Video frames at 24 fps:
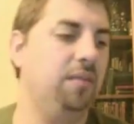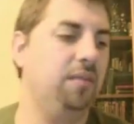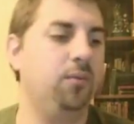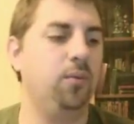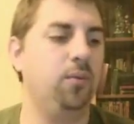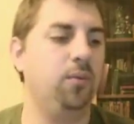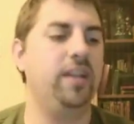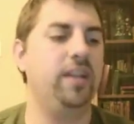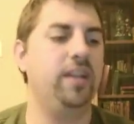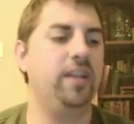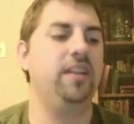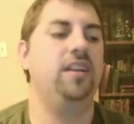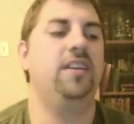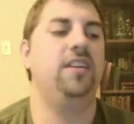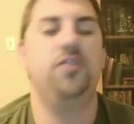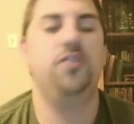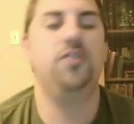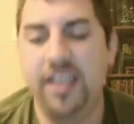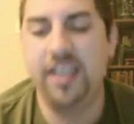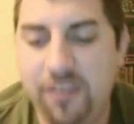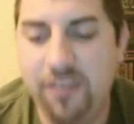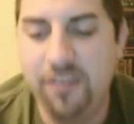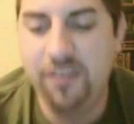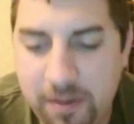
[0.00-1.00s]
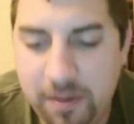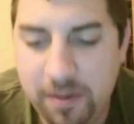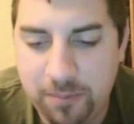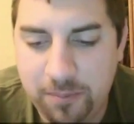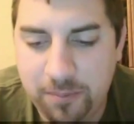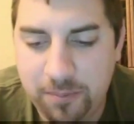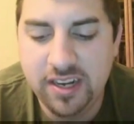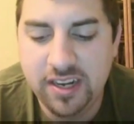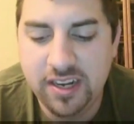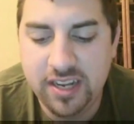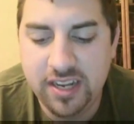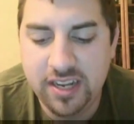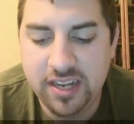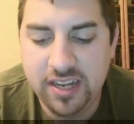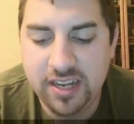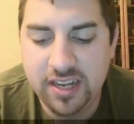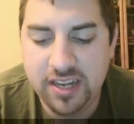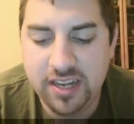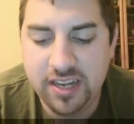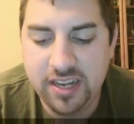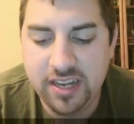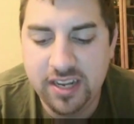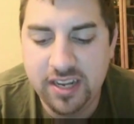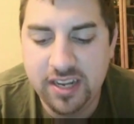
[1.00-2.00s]
did you think of
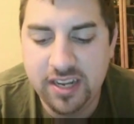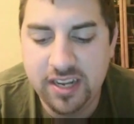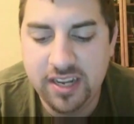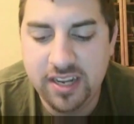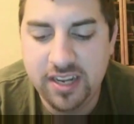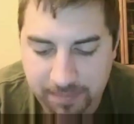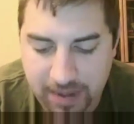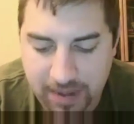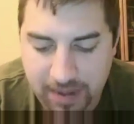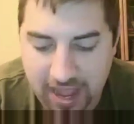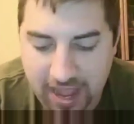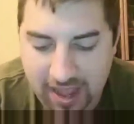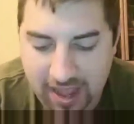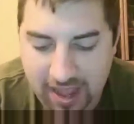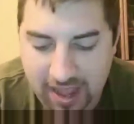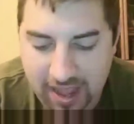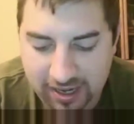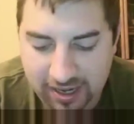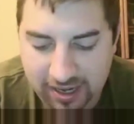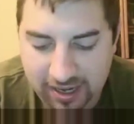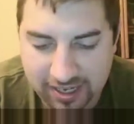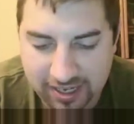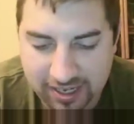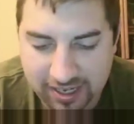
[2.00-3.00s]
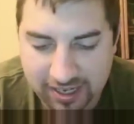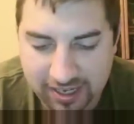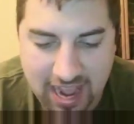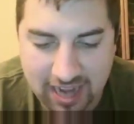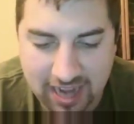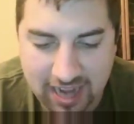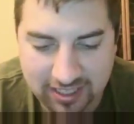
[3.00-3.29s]
Brandy's panic attack